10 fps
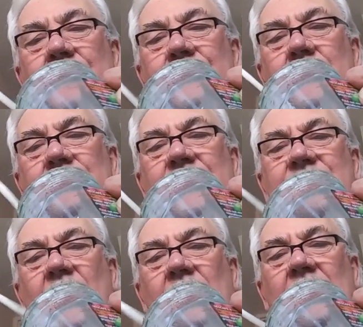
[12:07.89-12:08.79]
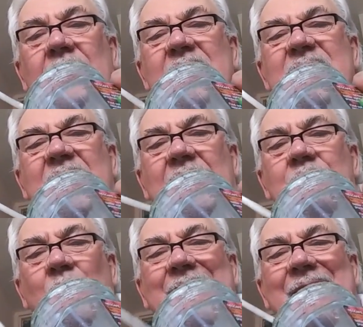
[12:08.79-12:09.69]
So I just got like a stick,
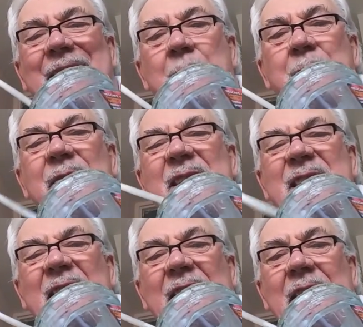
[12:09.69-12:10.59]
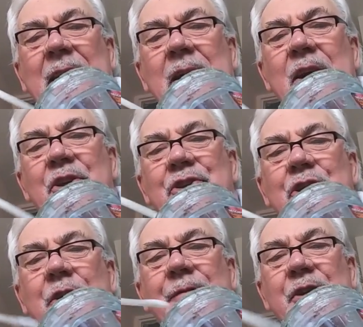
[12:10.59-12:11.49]
so I get like a bit of a sticky
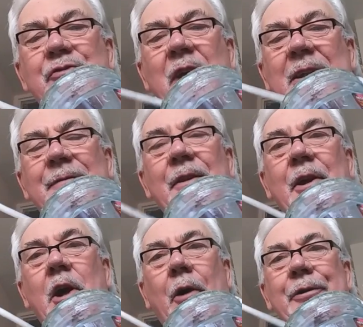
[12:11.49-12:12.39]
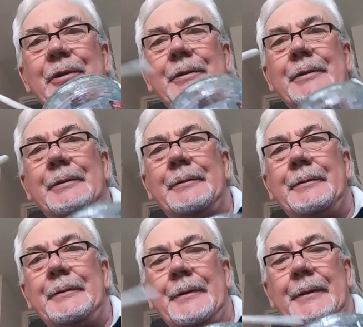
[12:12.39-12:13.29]
surface ready for the cotton.
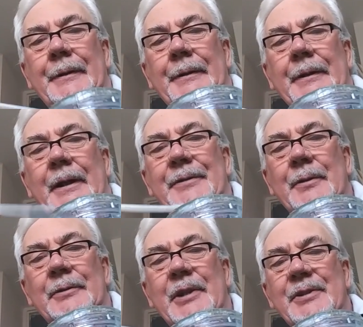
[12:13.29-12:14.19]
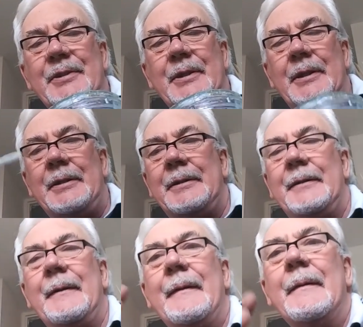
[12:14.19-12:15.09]
Okay, so I'll just
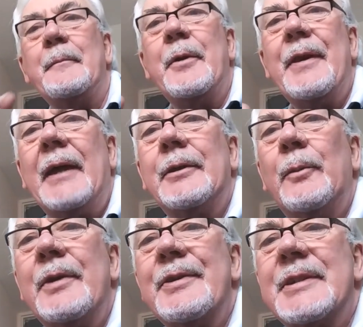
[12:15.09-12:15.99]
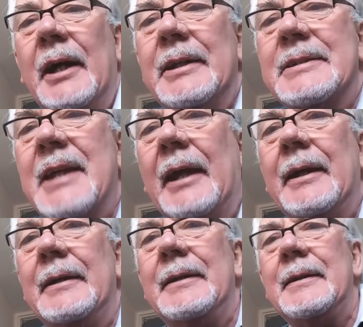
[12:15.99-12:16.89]
put that to one side a
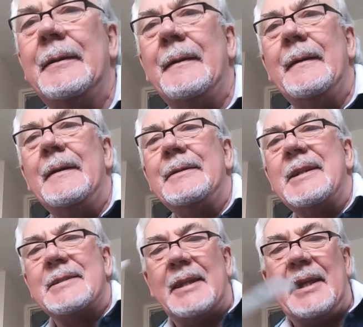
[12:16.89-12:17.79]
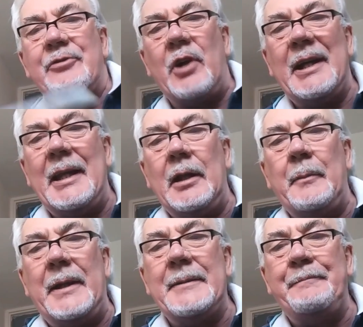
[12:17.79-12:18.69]
second. Just let that dry a little
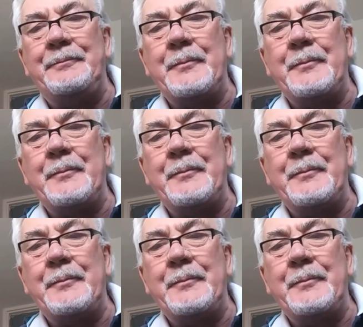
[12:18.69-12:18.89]
bit.